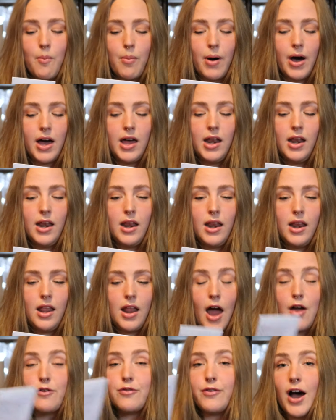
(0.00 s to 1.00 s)
but
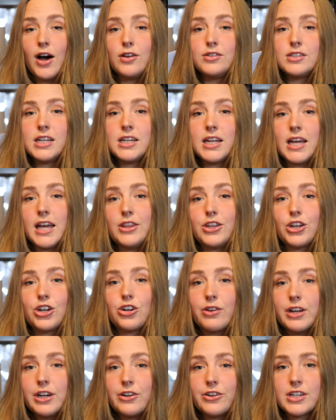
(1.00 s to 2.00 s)
I found it in the
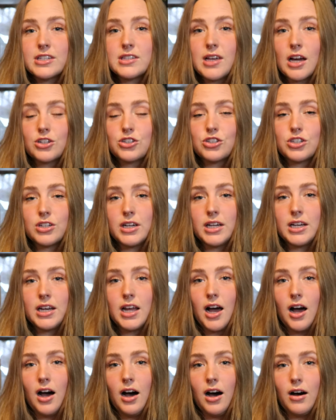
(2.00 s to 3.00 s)
greenery section
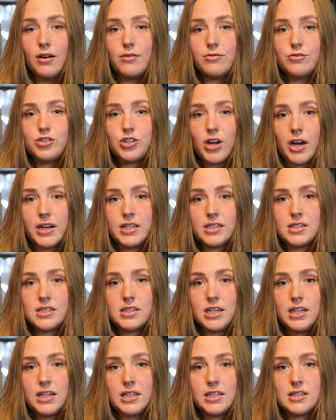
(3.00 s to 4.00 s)
of Johnny
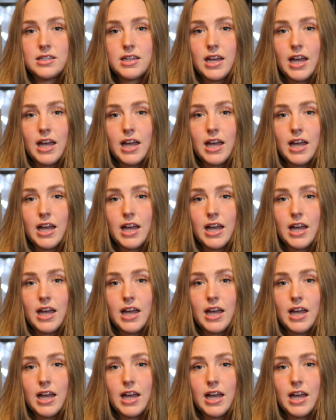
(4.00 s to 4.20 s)
Seeds.